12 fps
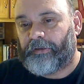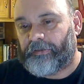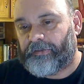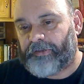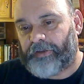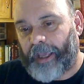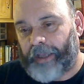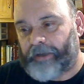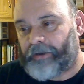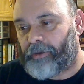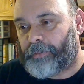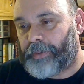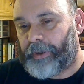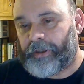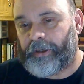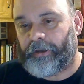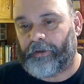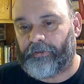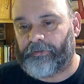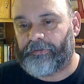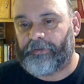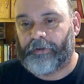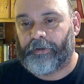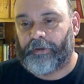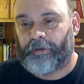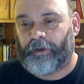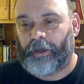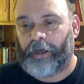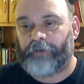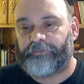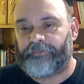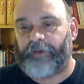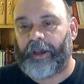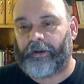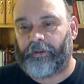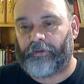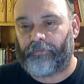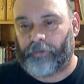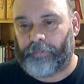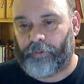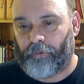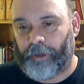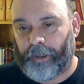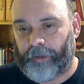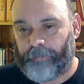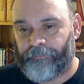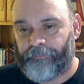slanted opinions affect the reporting?